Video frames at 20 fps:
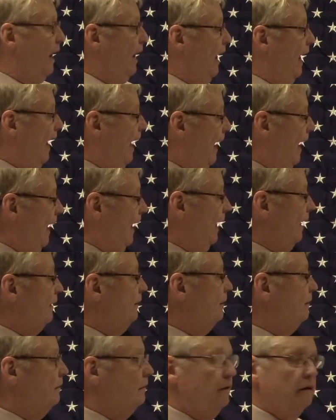And
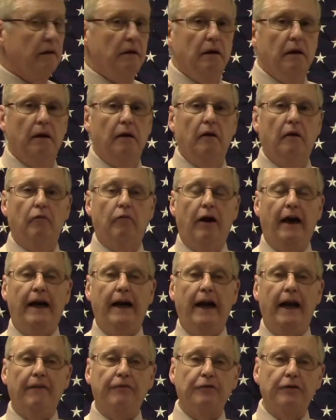right
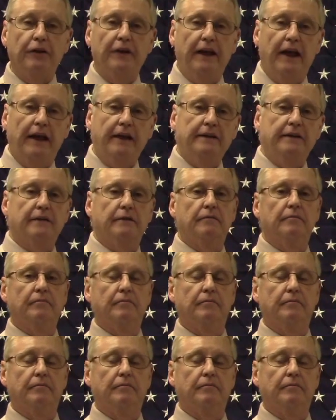after this,